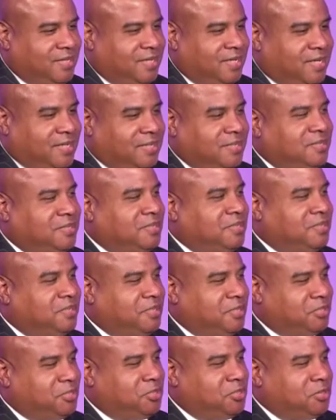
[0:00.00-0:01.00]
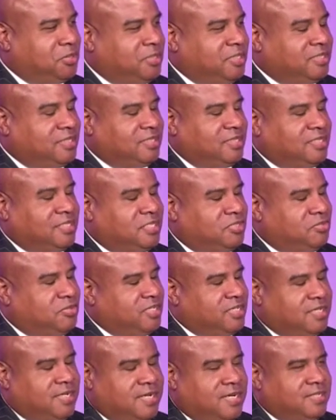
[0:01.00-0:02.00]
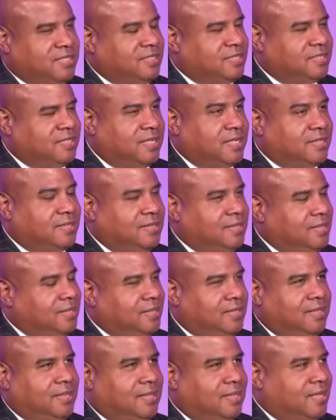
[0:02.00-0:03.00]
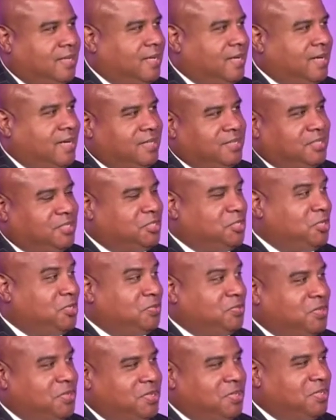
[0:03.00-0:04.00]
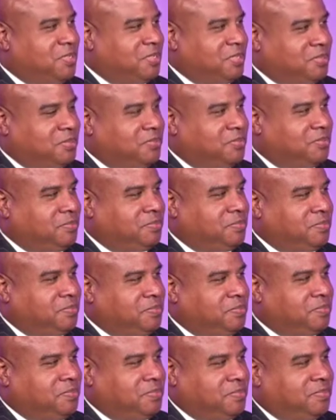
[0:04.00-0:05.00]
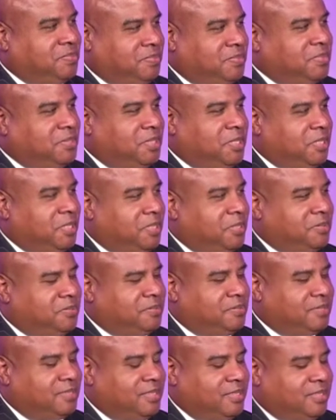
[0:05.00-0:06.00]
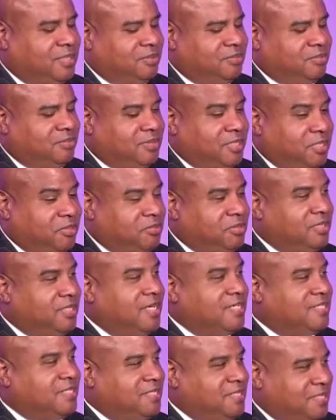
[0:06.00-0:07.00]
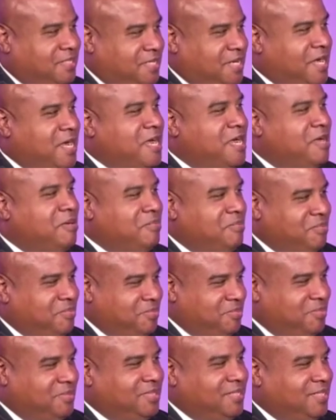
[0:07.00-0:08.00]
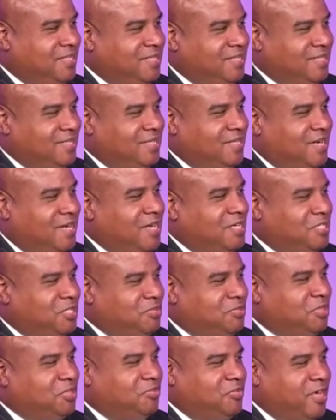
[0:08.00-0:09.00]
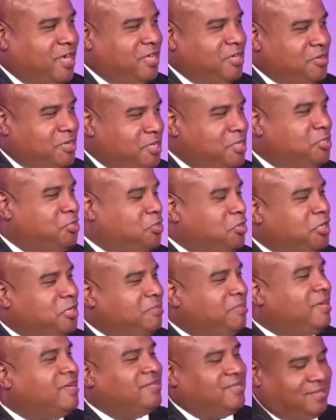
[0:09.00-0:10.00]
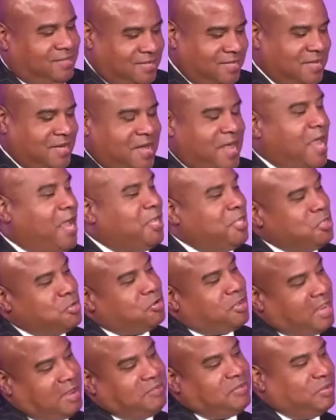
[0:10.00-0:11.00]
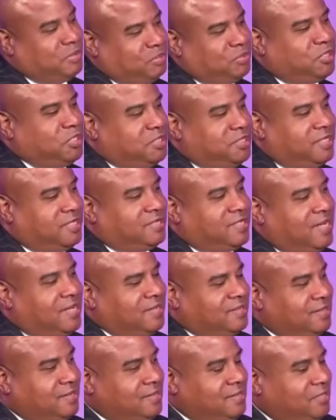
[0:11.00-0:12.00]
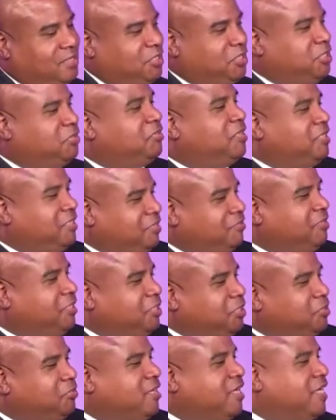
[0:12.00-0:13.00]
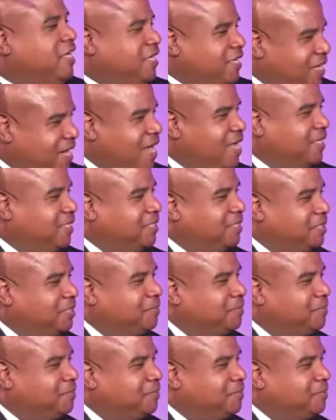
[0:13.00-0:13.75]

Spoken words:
and listening to their stories, and he just realized, he's like, I had this all wrong. Then he realized it's the time that has the real value. Can you talk about how you came to appreciate that? Because you're relatively new right out of college.